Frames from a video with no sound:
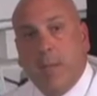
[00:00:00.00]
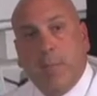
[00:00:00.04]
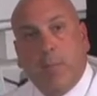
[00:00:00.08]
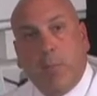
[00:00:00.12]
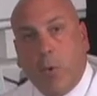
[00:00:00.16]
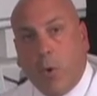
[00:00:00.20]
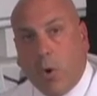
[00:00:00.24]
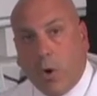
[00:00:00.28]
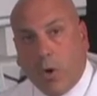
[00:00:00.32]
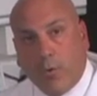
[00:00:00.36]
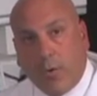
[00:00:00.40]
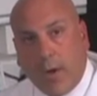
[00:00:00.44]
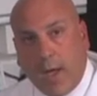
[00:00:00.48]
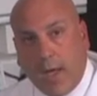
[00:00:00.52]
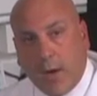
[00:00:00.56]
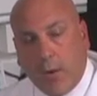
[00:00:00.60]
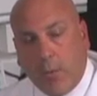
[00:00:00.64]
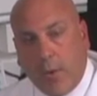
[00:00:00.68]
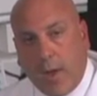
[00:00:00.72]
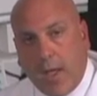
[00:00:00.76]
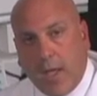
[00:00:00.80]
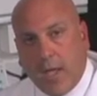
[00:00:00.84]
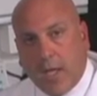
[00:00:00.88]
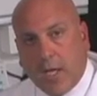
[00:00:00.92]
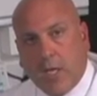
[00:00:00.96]
poured right
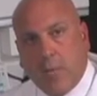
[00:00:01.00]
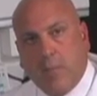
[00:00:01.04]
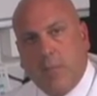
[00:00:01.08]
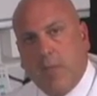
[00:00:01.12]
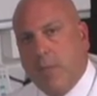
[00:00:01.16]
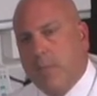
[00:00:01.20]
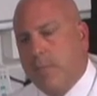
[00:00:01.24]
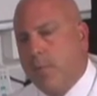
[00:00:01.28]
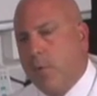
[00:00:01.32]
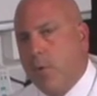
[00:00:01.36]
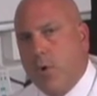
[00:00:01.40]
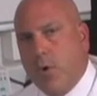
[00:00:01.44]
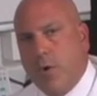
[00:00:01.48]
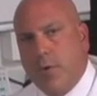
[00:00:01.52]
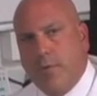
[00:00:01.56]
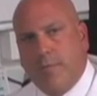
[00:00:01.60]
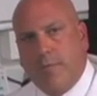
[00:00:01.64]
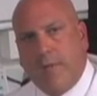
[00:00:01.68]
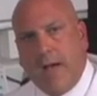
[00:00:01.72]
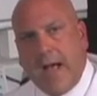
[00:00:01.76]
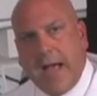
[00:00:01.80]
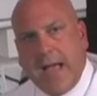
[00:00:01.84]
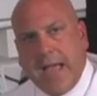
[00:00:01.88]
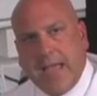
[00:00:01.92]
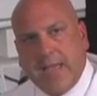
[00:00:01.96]
away. It can be poured
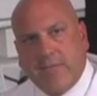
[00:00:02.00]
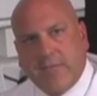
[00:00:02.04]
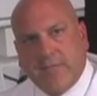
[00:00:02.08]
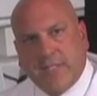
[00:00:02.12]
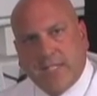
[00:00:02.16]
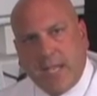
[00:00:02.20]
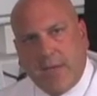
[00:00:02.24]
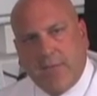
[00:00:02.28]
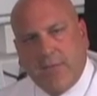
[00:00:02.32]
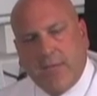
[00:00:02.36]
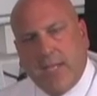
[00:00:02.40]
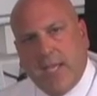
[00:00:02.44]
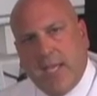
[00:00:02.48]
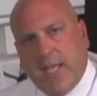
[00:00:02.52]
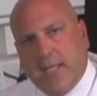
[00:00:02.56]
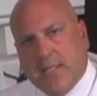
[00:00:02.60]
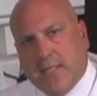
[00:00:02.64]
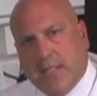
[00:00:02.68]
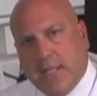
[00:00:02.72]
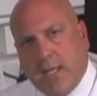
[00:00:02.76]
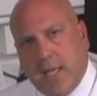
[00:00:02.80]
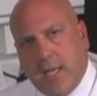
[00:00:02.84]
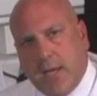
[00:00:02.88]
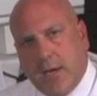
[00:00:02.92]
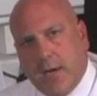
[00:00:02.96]
5-7 days
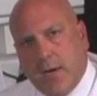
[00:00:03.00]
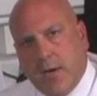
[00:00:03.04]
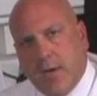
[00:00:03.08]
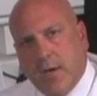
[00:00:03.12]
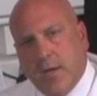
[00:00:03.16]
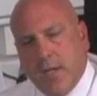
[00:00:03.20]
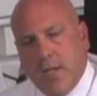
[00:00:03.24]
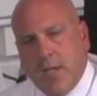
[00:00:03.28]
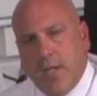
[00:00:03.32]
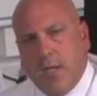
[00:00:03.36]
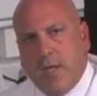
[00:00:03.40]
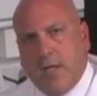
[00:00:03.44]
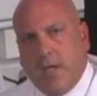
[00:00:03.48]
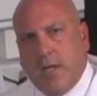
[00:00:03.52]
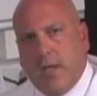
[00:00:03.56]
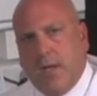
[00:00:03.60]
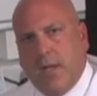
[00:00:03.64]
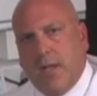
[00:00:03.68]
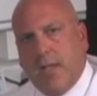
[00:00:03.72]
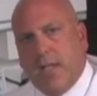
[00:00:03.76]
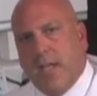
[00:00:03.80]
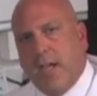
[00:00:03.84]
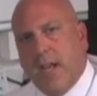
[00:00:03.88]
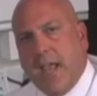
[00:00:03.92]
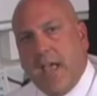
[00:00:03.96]
later.
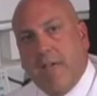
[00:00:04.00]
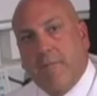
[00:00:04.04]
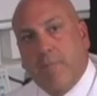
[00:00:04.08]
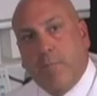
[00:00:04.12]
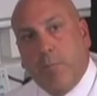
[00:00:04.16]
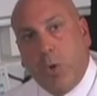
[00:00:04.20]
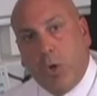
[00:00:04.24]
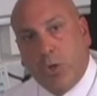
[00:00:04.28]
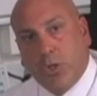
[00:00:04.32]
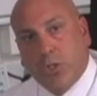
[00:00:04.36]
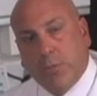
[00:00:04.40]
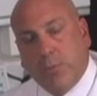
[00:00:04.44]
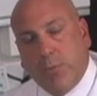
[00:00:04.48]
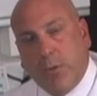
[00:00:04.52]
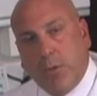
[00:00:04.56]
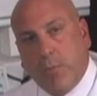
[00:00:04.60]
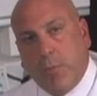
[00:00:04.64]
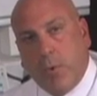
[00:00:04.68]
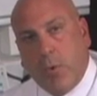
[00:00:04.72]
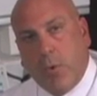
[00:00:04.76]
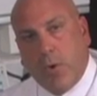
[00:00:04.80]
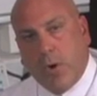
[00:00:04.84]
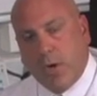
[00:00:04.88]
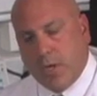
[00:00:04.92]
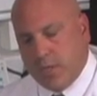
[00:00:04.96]
It can have multiple
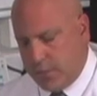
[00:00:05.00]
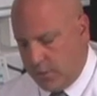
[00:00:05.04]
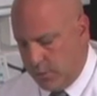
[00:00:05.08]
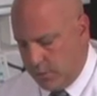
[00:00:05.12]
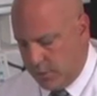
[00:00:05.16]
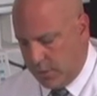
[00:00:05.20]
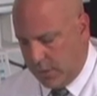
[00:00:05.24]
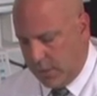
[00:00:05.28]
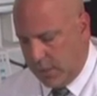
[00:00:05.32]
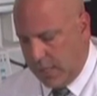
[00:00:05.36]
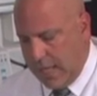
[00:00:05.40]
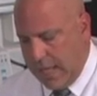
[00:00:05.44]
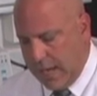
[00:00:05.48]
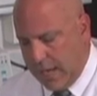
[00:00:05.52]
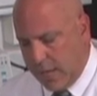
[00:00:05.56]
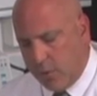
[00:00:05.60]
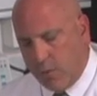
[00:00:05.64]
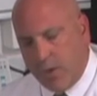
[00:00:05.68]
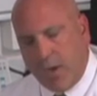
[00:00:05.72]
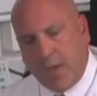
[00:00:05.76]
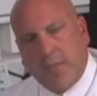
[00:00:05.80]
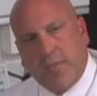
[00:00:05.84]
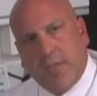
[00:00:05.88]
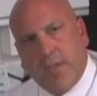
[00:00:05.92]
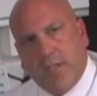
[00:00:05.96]
pours. There's a lot of
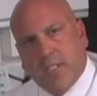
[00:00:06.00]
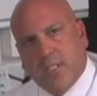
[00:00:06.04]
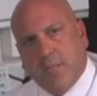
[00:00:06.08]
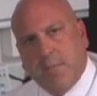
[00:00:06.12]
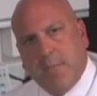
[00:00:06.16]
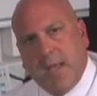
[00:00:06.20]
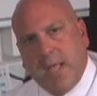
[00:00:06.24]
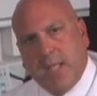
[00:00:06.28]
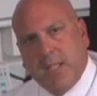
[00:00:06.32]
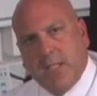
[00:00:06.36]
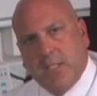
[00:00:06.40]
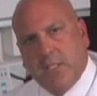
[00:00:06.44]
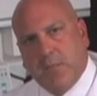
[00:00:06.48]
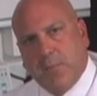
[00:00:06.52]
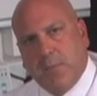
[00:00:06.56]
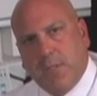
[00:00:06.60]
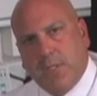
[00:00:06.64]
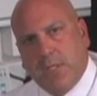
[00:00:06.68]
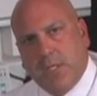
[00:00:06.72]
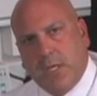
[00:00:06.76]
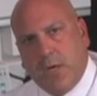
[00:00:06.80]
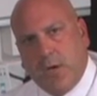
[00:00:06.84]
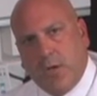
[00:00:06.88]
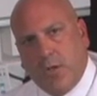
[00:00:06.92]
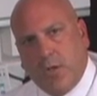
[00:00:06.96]
great things about this
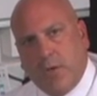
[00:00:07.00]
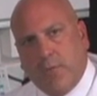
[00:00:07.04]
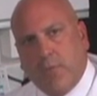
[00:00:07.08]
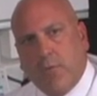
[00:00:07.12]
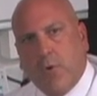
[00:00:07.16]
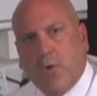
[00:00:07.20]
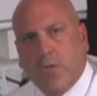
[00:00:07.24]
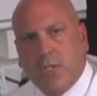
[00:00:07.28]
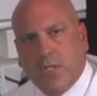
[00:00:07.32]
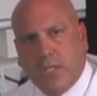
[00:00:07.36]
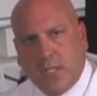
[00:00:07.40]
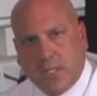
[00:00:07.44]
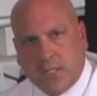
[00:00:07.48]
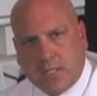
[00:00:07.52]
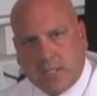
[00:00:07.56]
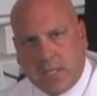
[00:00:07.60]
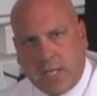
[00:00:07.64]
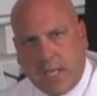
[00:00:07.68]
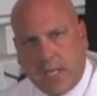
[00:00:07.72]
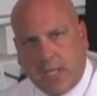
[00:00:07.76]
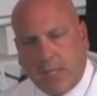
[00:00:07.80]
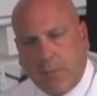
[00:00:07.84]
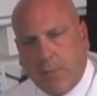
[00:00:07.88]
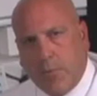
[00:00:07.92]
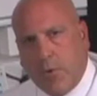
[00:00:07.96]
material, and of course it is
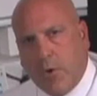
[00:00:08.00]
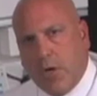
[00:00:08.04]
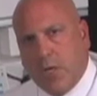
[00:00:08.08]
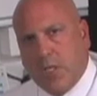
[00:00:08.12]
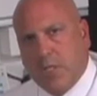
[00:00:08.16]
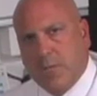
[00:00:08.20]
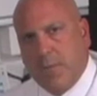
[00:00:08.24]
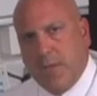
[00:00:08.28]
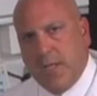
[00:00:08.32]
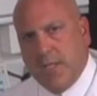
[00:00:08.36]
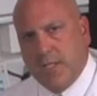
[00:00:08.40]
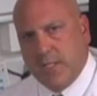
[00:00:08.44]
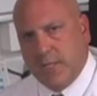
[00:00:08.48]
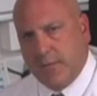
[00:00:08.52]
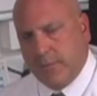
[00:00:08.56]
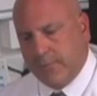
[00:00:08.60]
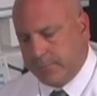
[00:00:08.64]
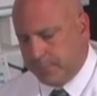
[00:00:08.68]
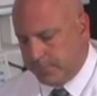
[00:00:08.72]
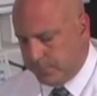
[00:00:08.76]
slightly more expensive